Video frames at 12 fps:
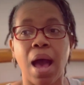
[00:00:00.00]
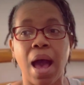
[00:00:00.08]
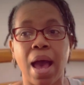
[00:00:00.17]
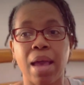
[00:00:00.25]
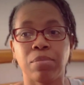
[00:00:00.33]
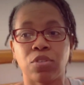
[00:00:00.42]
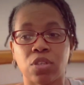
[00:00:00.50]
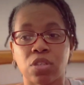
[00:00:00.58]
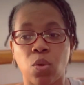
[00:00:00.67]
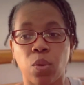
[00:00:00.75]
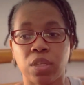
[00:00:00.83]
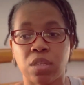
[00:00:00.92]
I'm just
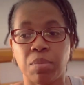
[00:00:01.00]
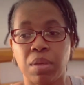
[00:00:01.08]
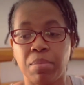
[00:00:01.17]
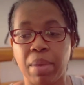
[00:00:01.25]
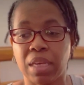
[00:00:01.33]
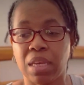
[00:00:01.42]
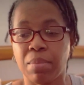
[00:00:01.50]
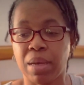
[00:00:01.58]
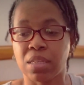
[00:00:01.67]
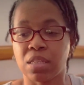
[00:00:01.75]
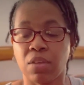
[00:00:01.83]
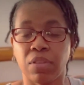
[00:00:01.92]
going to be making
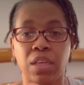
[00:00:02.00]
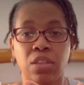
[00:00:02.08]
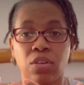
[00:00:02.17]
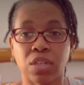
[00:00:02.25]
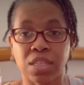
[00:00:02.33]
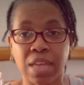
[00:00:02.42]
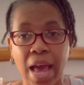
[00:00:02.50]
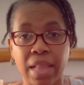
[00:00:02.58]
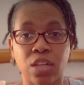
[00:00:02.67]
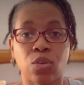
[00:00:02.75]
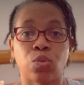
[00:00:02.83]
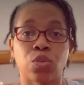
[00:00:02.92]
myself either a
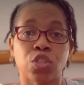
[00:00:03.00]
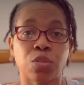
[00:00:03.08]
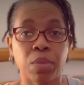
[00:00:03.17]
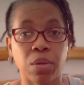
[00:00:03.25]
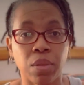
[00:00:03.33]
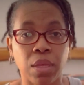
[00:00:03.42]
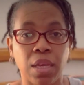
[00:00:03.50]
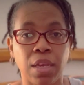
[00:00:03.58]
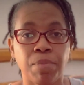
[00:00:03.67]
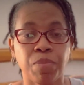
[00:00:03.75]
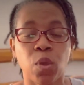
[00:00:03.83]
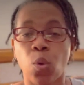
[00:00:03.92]
salad or a smoothie